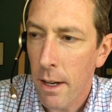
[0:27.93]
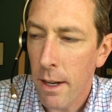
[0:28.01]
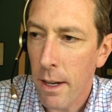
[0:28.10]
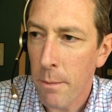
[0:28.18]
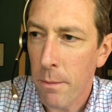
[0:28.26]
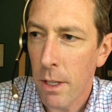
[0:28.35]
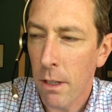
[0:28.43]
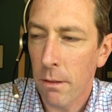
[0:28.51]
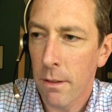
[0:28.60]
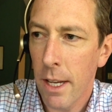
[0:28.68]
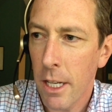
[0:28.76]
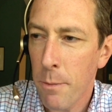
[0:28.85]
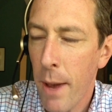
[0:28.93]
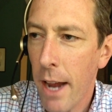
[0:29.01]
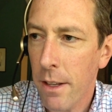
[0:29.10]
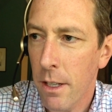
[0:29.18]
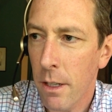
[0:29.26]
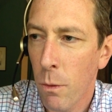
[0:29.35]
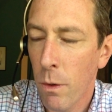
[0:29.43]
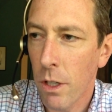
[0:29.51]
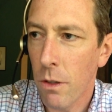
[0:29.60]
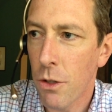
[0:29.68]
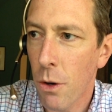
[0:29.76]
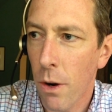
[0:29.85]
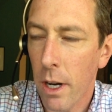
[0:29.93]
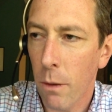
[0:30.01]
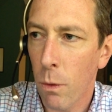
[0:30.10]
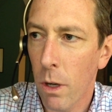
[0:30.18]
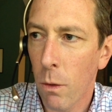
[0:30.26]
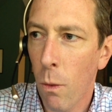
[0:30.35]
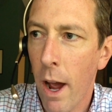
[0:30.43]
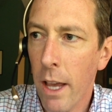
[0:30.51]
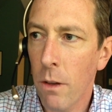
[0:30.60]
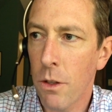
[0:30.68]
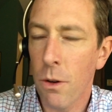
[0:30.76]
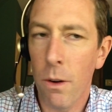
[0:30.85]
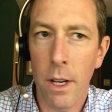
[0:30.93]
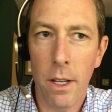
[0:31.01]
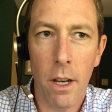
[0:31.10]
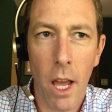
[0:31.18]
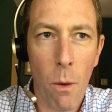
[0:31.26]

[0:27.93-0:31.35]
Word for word: Um, you know, take us back to when you joined, what, why you joined, and,